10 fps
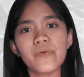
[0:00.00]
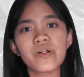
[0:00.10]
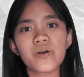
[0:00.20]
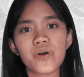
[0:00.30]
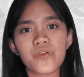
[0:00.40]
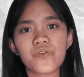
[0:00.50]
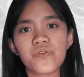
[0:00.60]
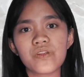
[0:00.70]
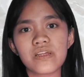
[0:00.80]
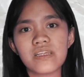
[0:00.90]
will go
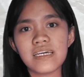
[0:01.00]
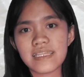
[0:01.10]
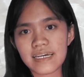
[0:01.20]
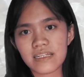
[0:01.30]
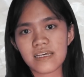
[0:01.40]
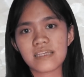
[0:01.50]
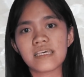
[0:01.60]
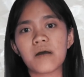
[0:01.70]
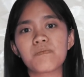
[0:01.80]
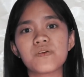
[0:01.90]
through the detailed
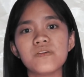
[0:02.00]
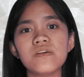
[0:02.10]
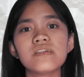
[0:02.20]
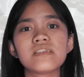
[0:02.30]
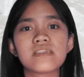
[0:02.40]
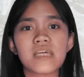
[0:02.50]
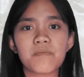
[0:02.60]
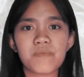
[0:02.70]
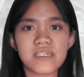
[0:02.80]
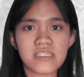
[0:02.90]
example
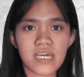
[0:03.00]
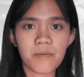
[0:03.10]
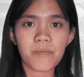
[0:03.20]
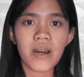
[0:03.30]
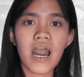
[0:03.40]
step by step,